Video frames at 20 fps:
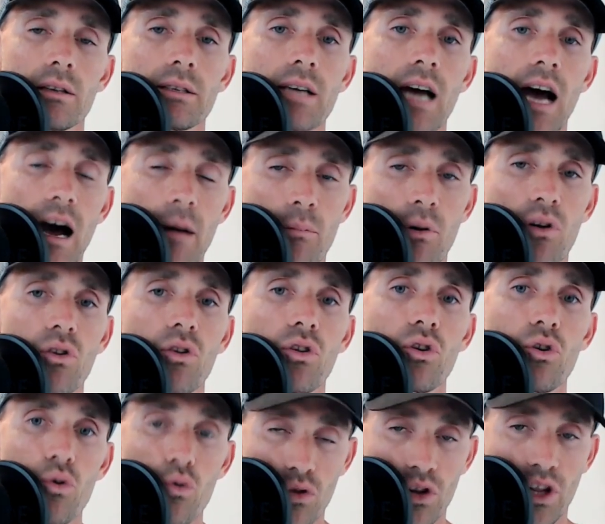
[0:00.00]
topical
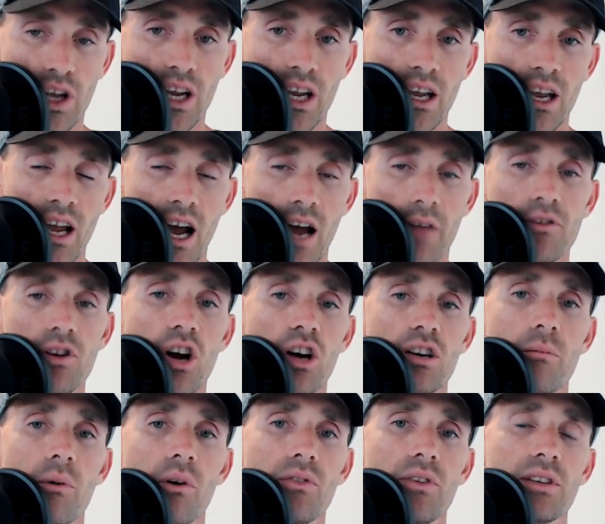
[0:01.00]
cooling. I've
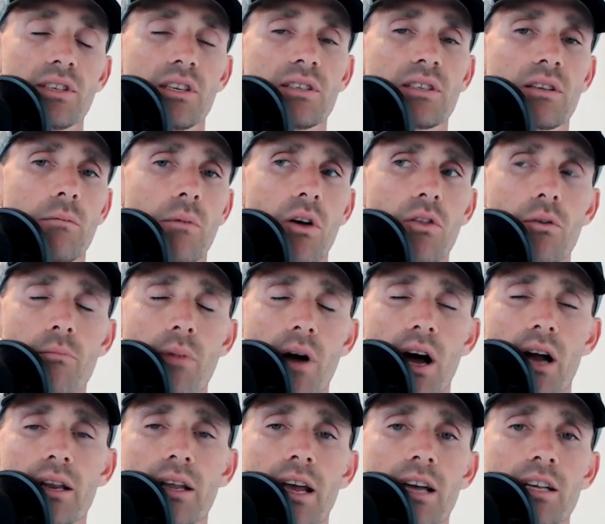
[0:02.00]
talked about this in some other
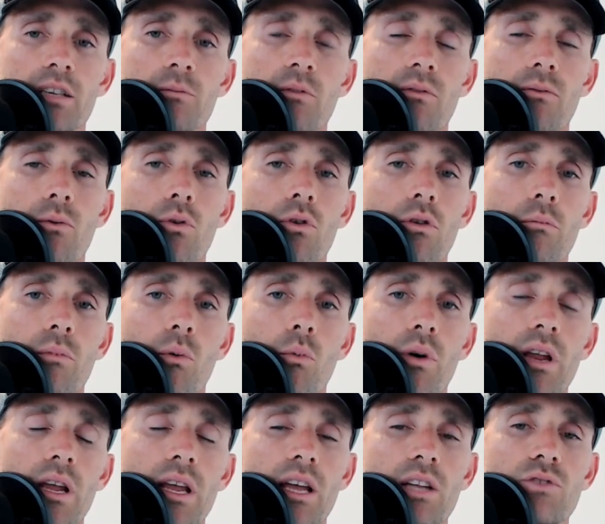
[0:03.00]
podcasts before, but
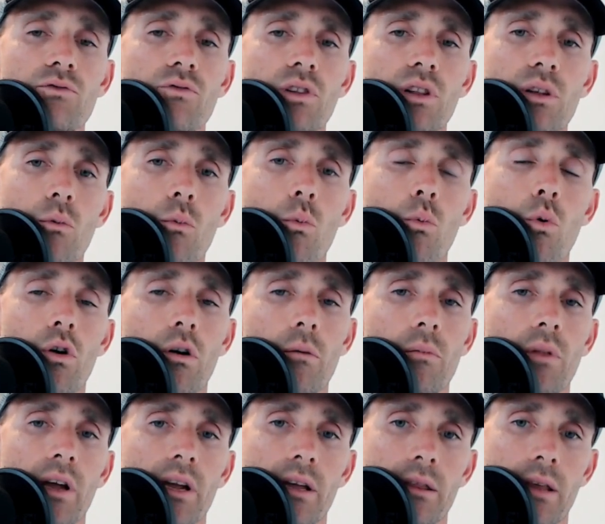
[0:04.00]
when it gets really
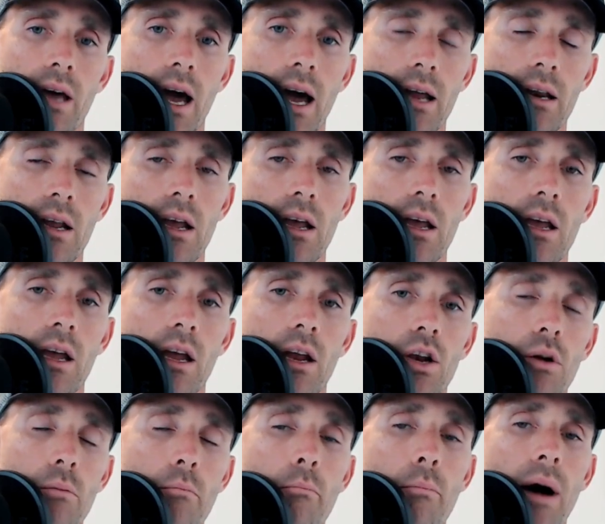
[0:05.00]
warm like that and
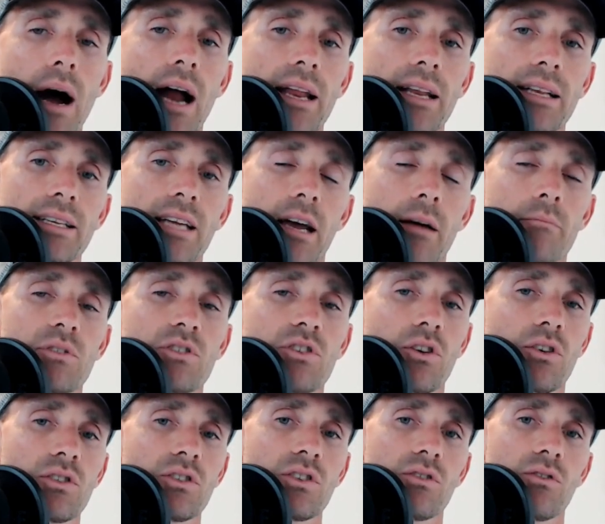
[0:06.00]
your body temp
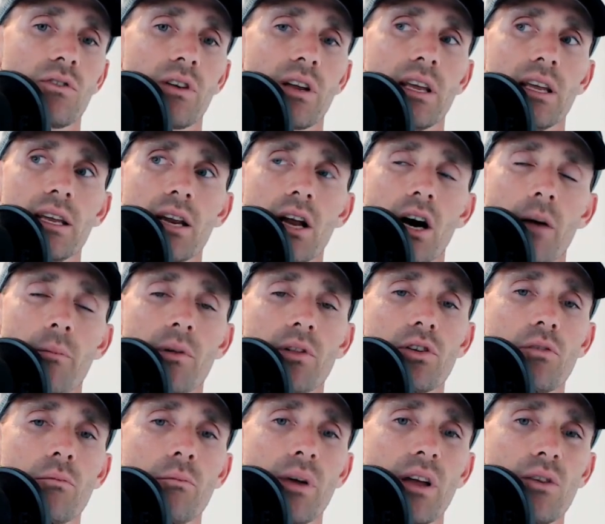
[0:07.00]
starts to heat up a
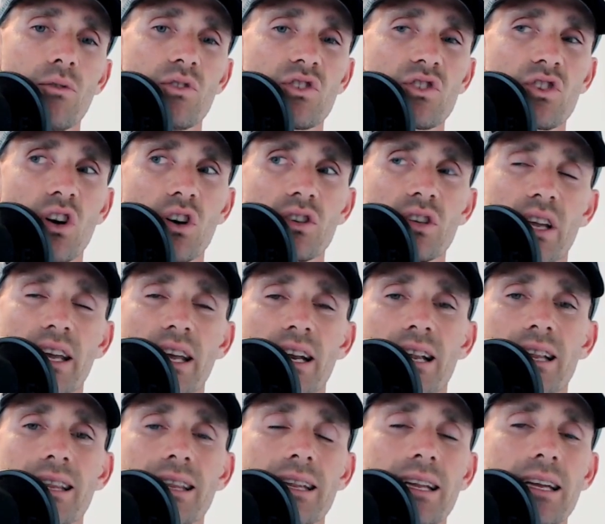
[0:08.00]
little bit, you start to get
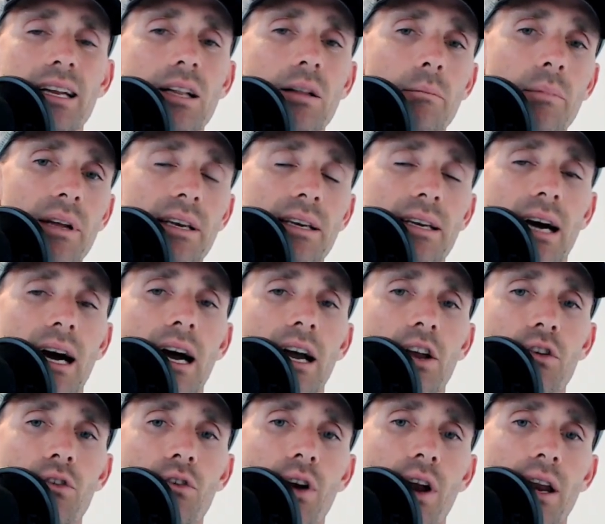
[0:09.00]
a little bit
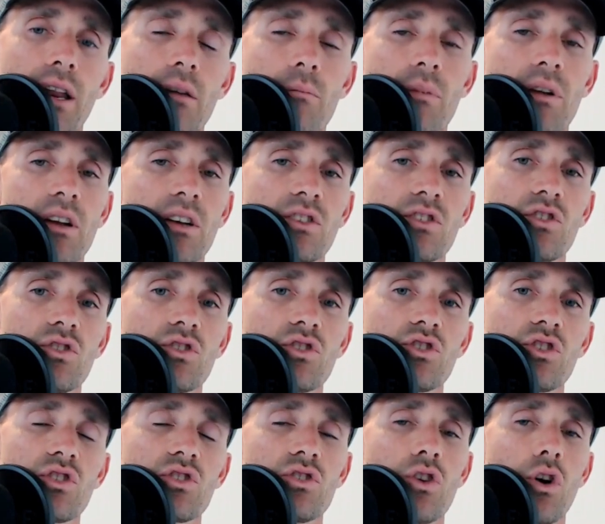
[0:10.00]
dehydrated because there's
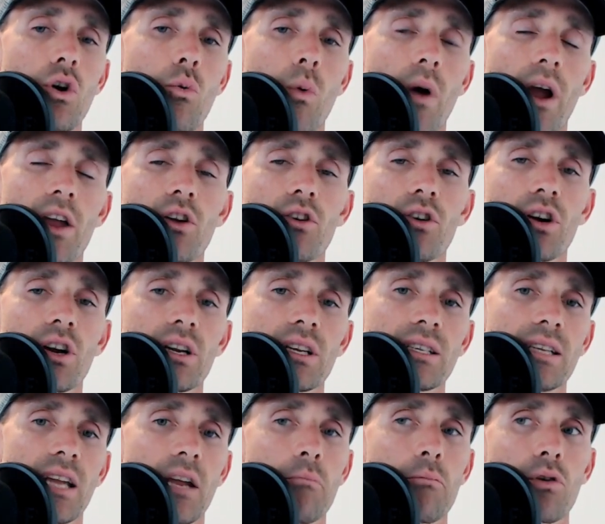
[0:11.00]
just no way you're going to
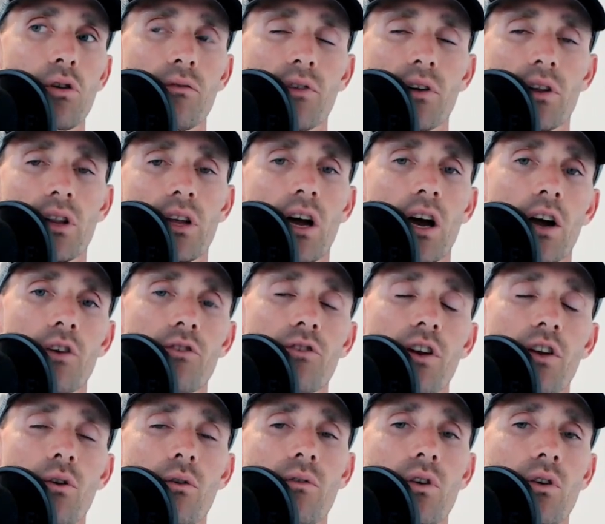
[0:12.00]
stay perfectly
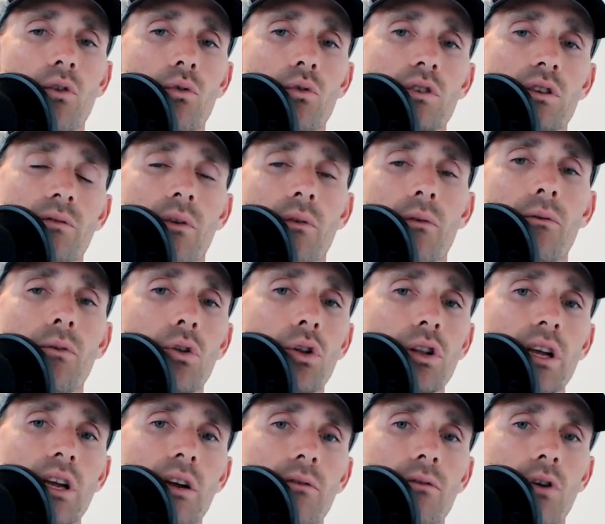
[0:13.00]
hydrated over the course of a full
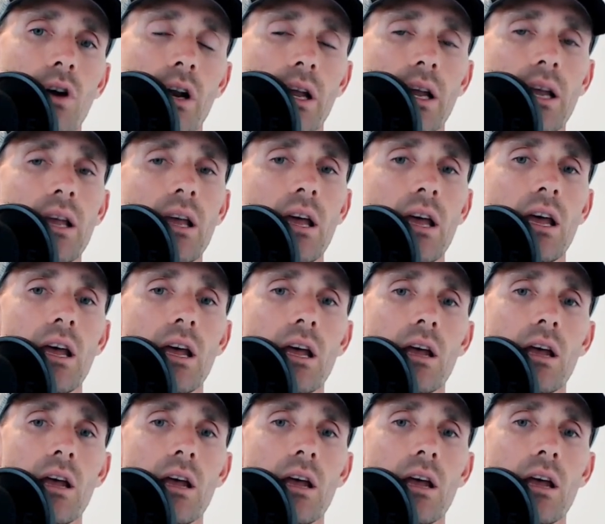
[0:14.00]
day of running.